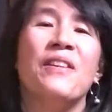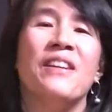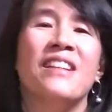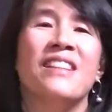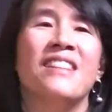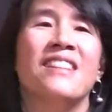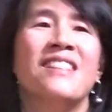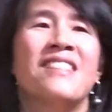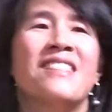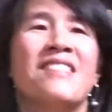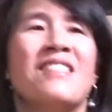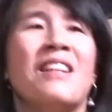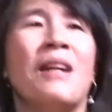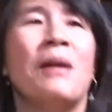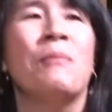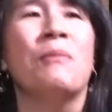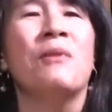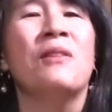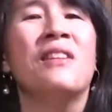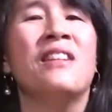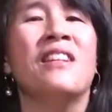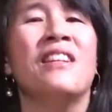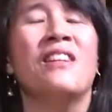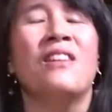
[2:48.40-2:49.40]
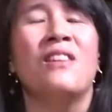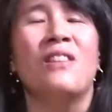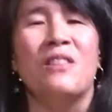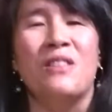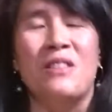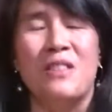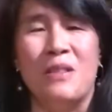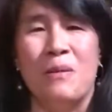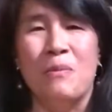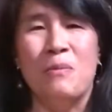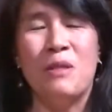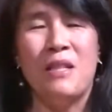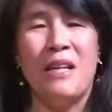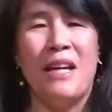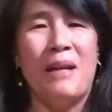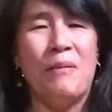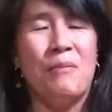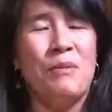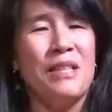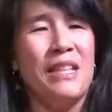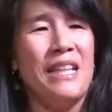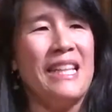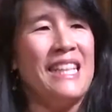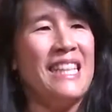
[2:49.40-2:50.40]
at this time of the year. Sometimes
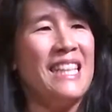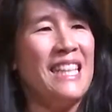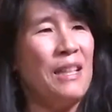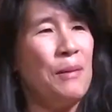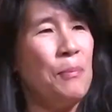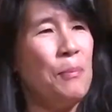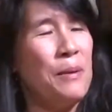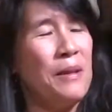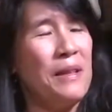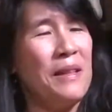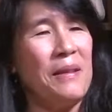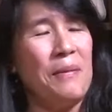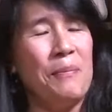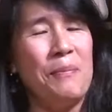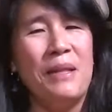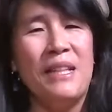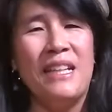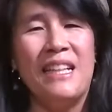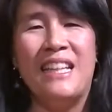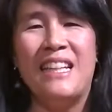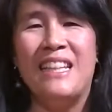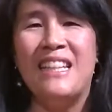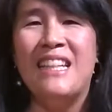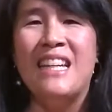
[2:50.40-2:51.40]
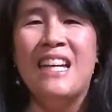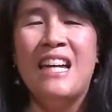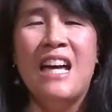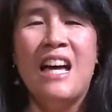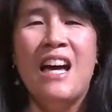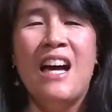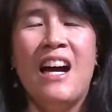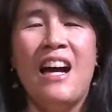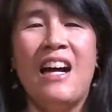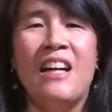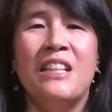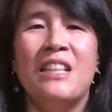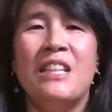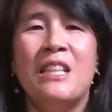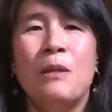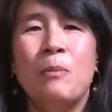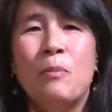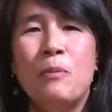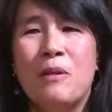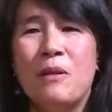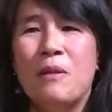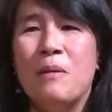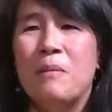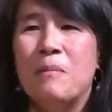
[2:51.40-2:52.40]
I keep them in
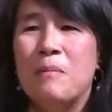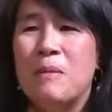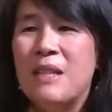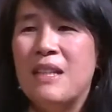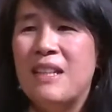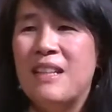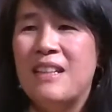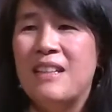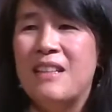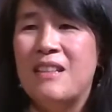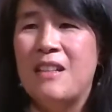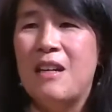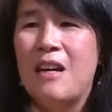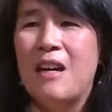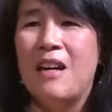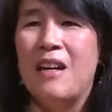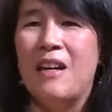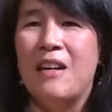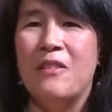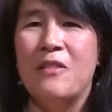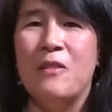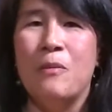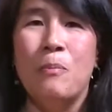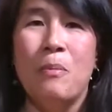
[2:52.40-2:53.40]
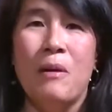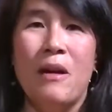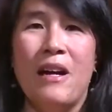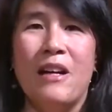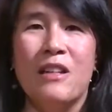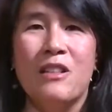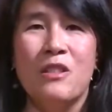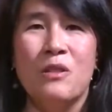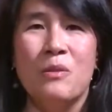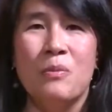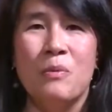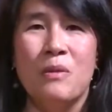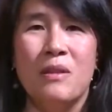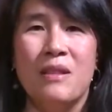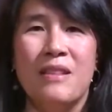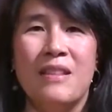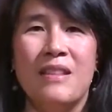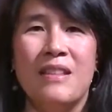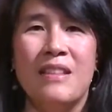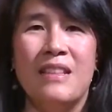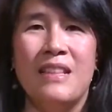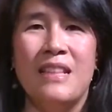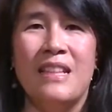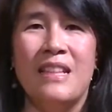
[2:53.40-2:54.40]
the box with
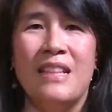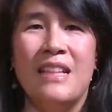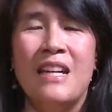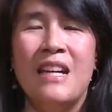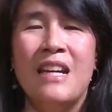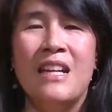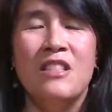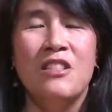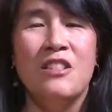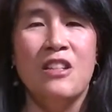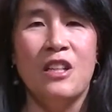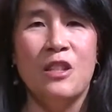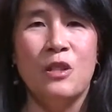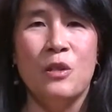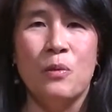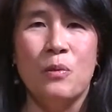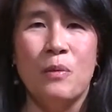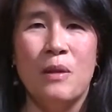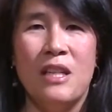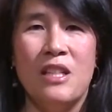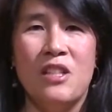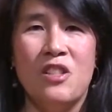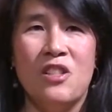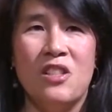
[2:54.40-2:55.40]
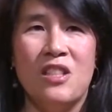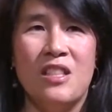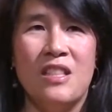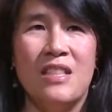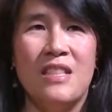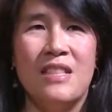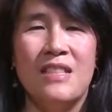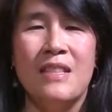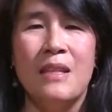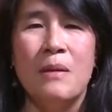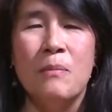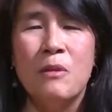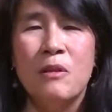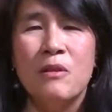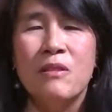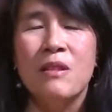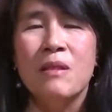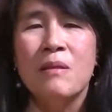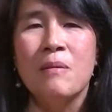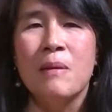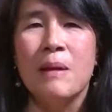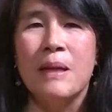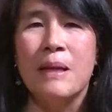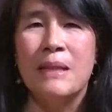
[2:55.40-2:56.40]
the decorations. Some of them
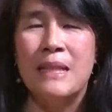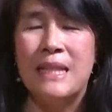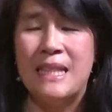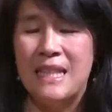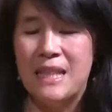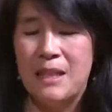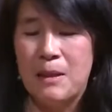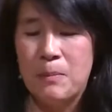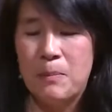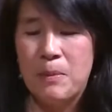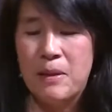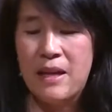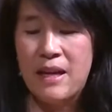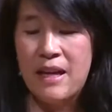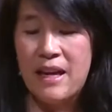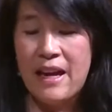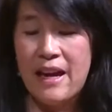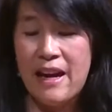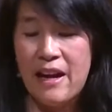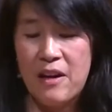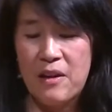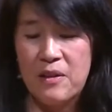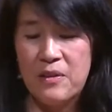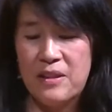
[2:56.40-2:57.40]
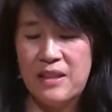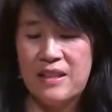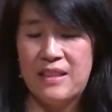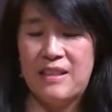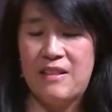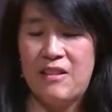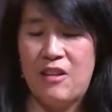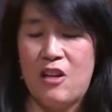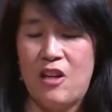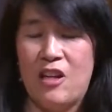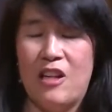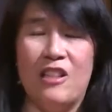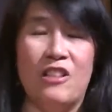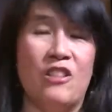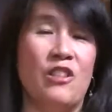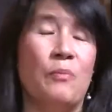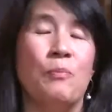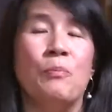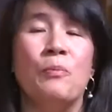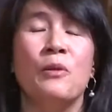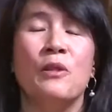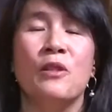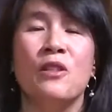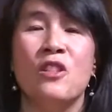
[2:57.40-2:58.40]
I keep out in our
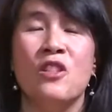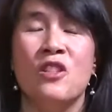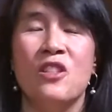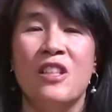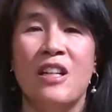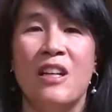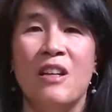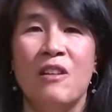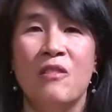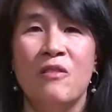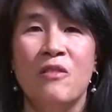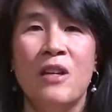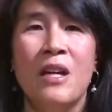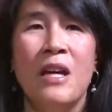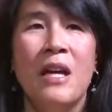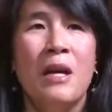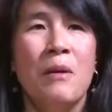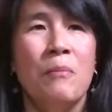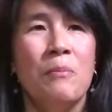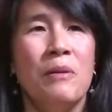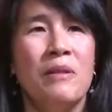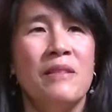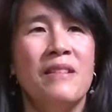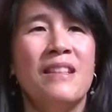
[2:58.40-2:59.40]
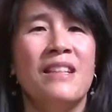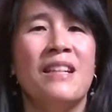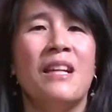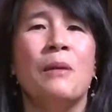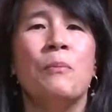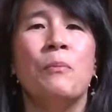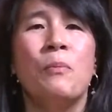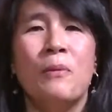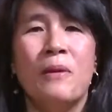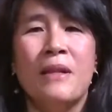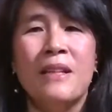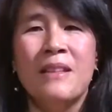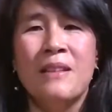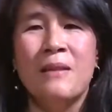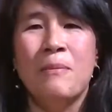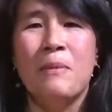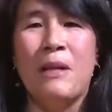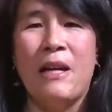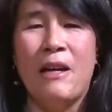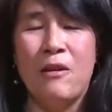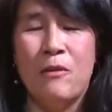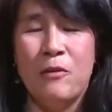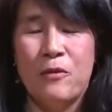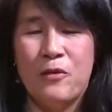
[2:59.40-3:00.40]
bookshelf, but then I bring them
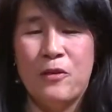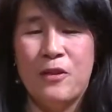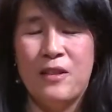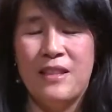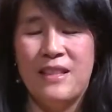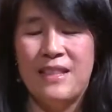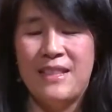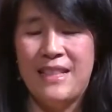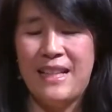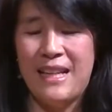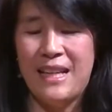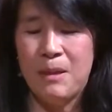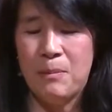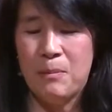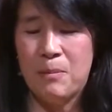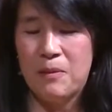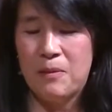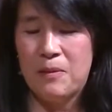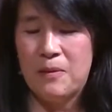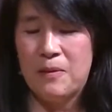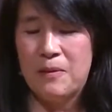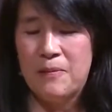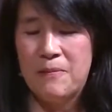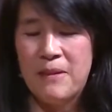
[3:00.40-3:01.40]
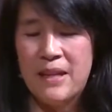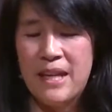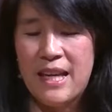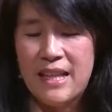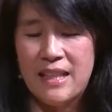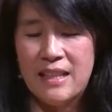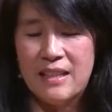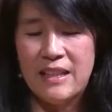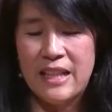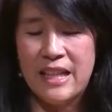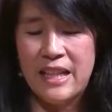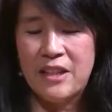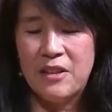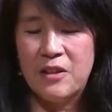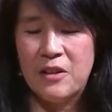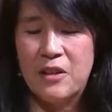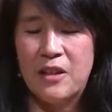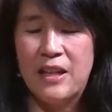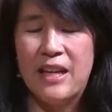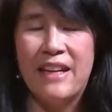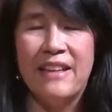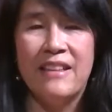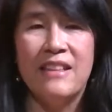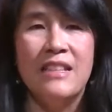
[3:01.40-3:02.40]
out for the table later.
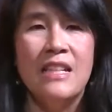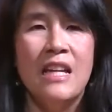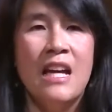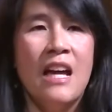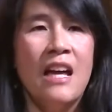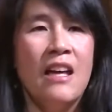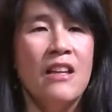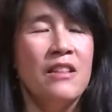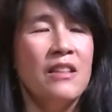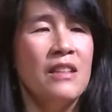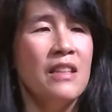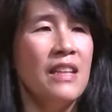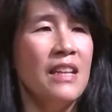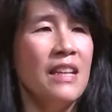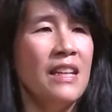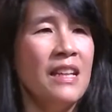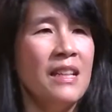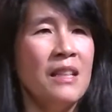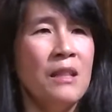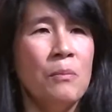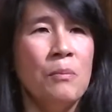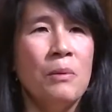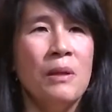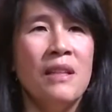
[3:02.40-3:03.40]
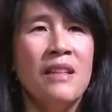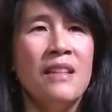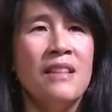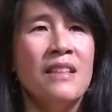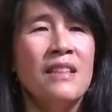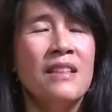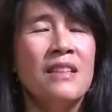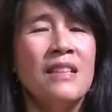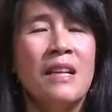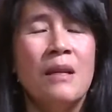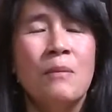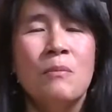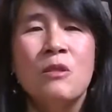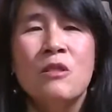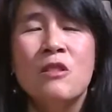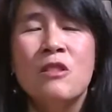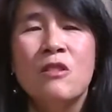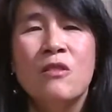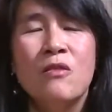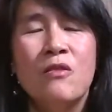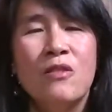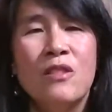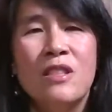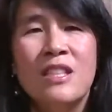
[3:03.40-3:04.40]
And anybody that comes to
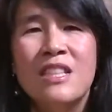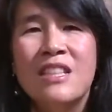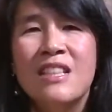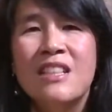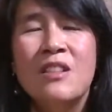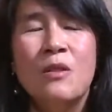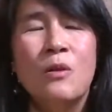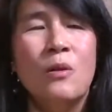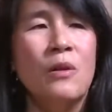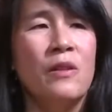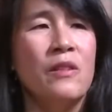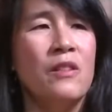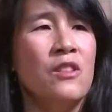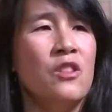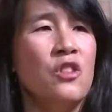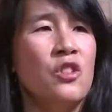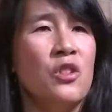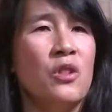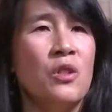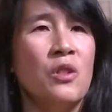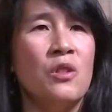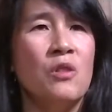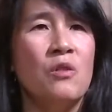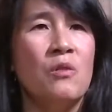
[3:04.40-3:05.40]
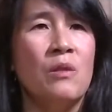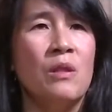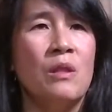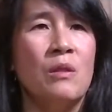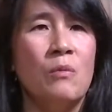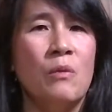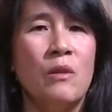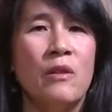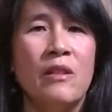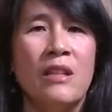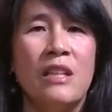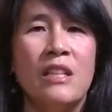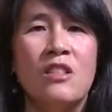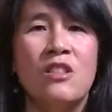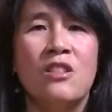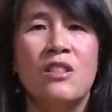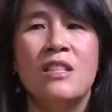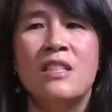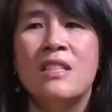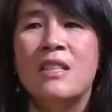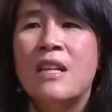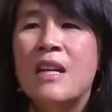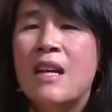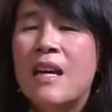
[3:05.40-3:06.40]
visit, or the children, when they just